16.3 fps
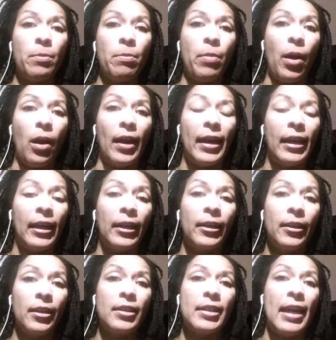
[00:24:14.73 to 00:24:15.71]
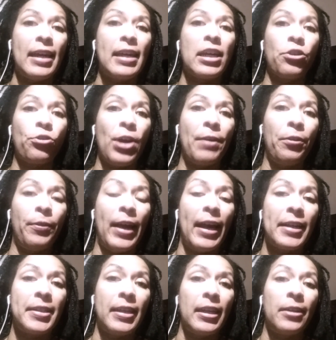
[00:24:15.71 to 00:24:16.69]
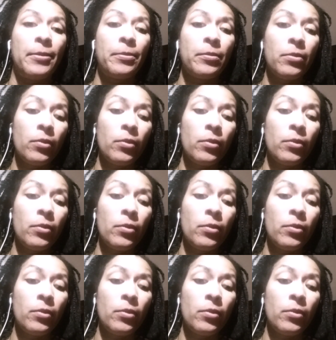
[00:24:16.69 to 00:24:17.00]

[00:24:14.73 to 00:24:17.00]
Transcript: by taking a travel vaccine.